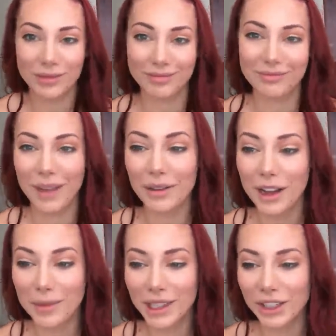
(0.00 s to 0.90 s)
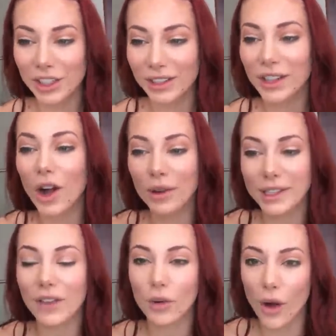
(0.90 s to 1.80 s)
my recommendation is to always
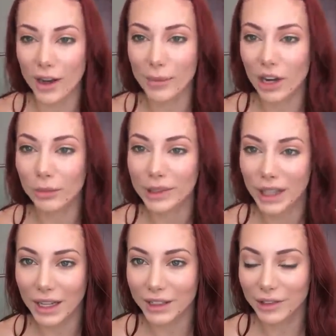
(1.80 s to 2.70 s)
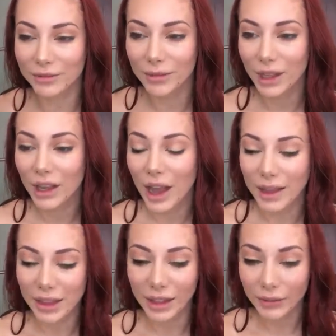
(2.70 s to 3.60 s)
have a water bottle beside you. I
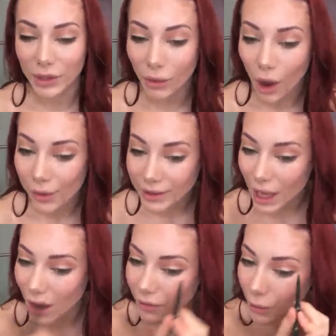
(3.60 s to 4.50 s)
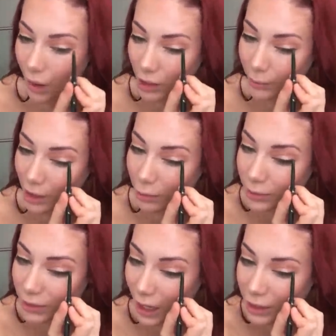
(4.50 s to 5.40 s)
think if you always have a water bottle
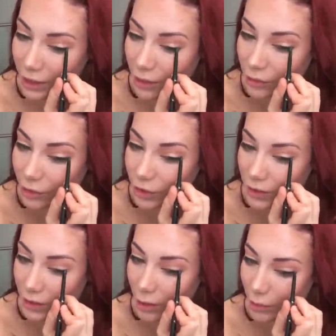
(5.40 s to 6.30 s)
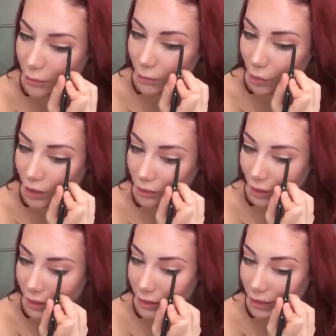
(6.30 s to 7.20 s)
beside you, you're just gonna be more
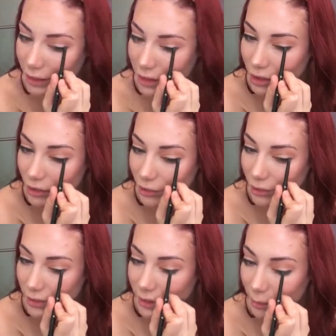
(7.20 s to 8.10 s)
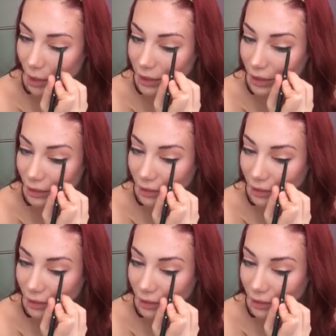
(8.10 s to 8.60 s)
likely to sip on it